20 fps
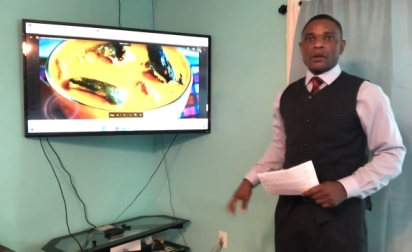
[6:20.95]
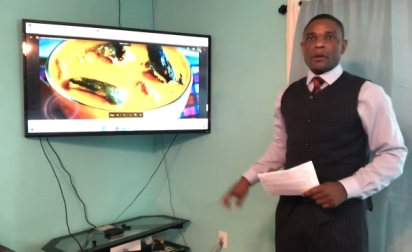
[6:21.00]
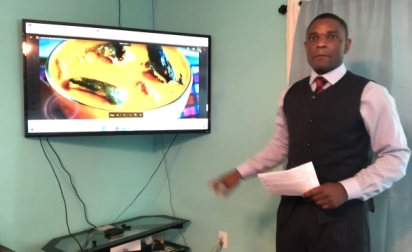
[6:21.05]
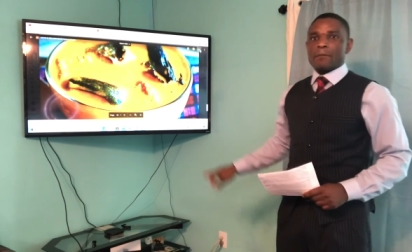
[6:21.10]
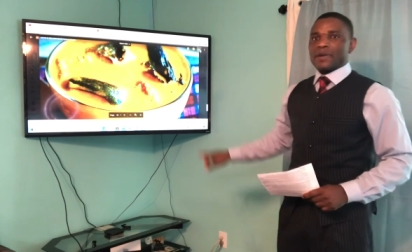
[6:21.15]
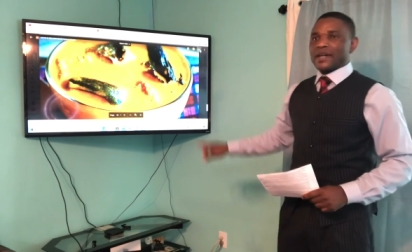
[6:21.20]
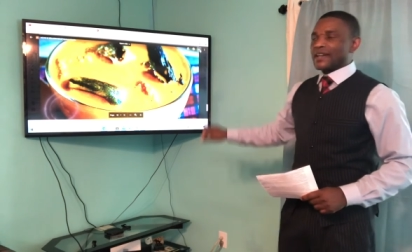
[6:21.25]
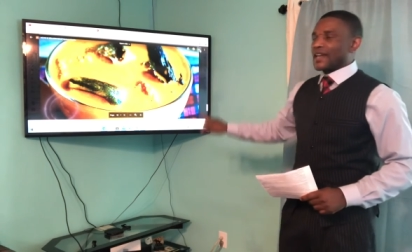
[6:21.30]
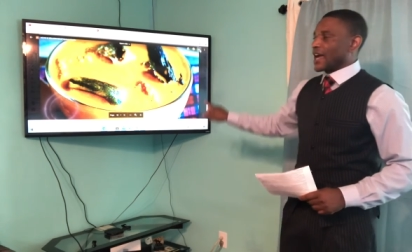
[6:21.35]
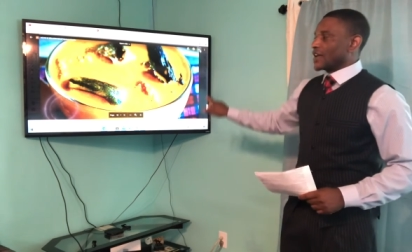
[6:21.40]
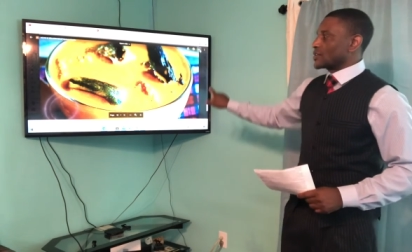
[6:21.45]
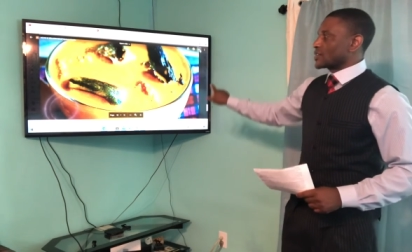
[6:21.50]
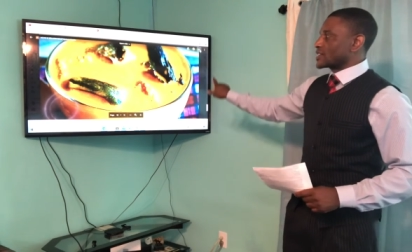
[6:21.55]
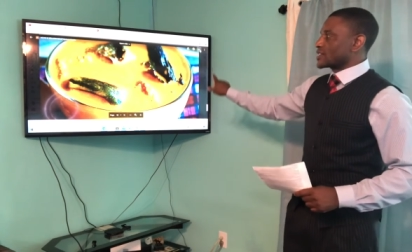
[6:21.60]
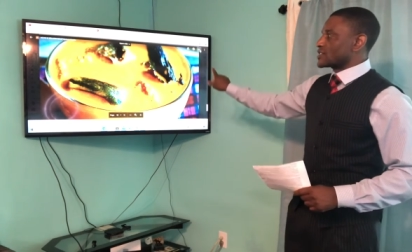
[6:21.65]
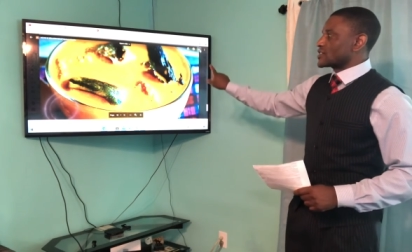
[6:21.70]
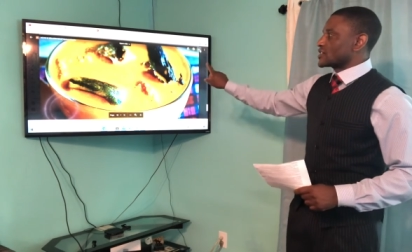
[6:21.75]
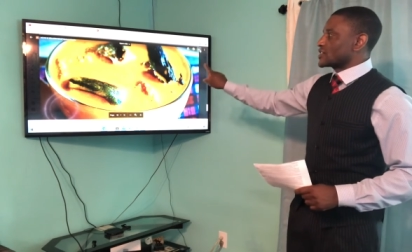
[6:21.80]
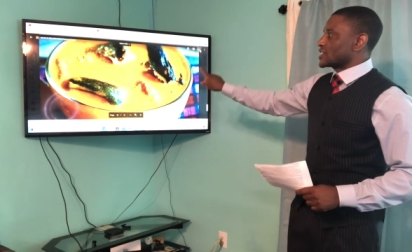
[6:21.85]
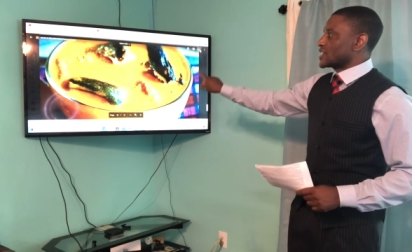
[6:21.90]
but now you
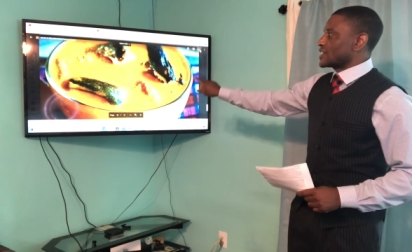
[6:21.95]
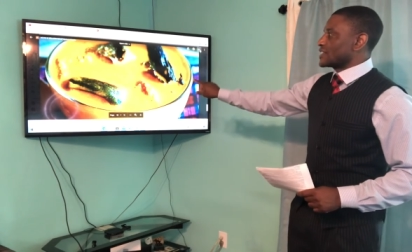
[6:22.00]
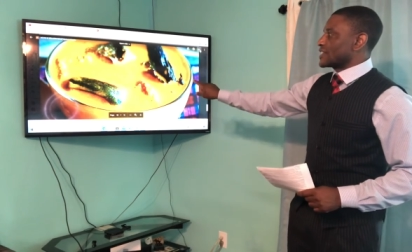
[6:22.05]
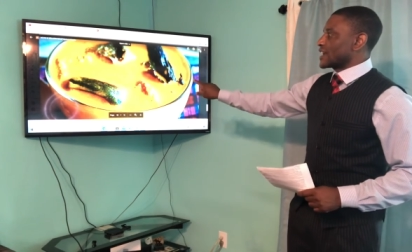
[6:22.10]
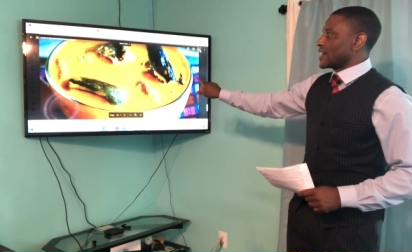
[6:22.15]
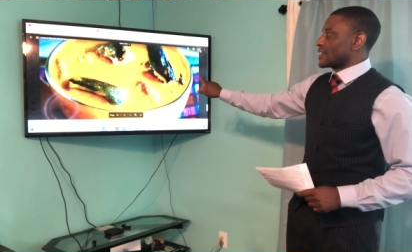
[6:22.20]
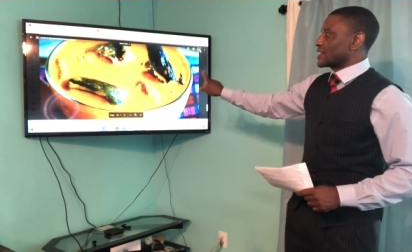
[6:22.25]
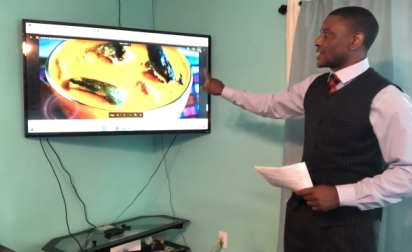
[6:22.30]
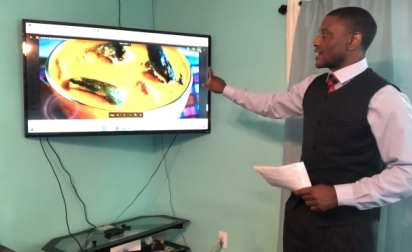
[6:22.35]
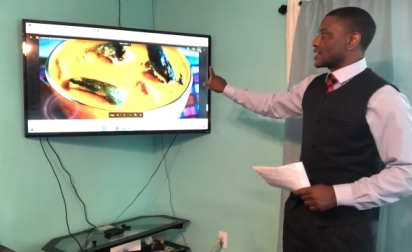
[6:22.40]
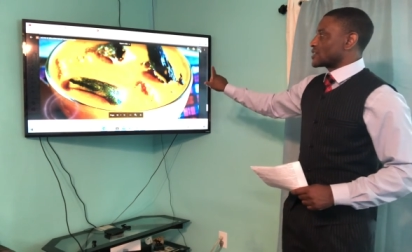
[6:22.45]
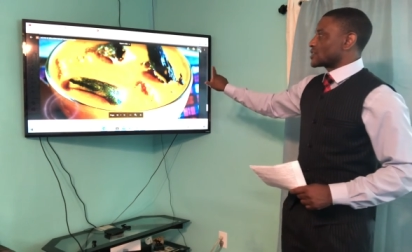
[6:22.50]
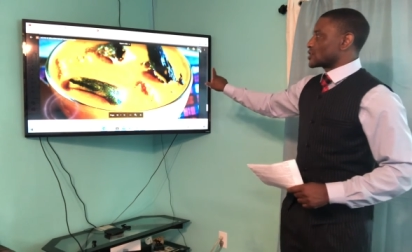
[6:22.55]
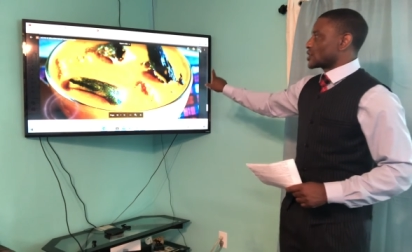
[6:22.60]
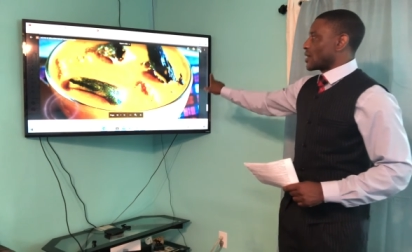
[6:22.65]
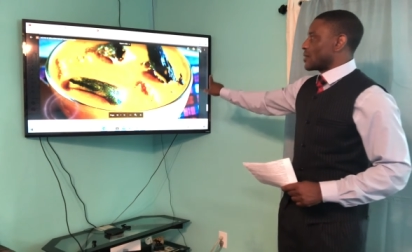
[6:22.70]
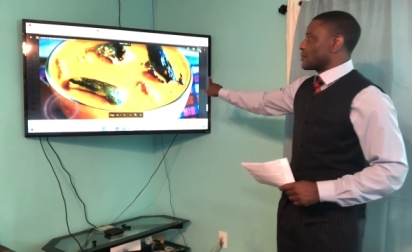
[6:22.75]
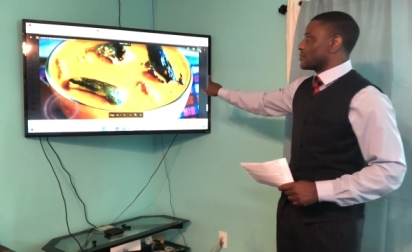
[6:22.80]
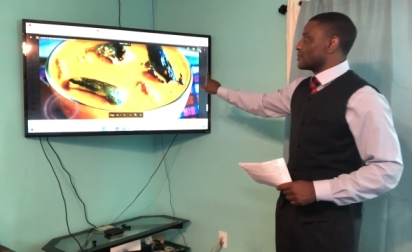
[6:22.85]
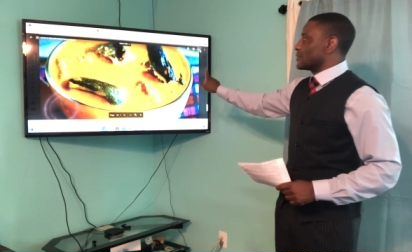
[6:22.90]
can see that there's
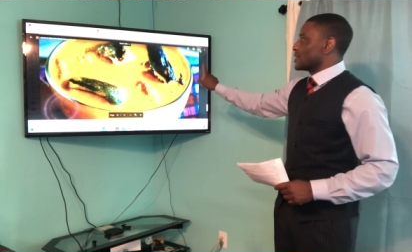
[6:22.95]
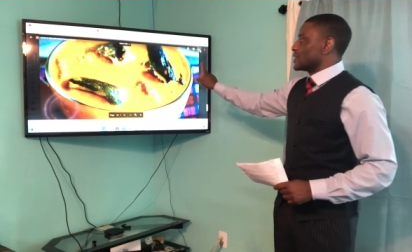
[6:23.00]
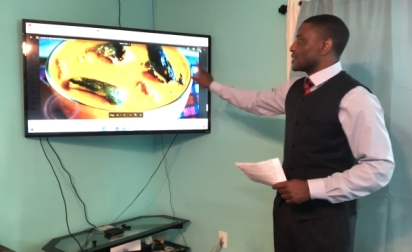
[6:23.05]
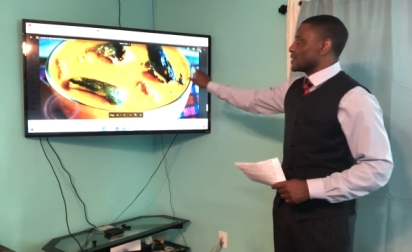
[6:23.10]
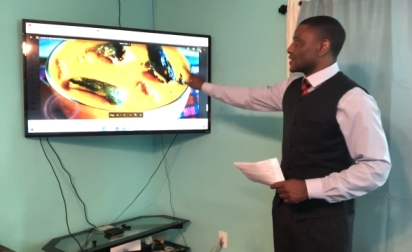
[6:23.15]
some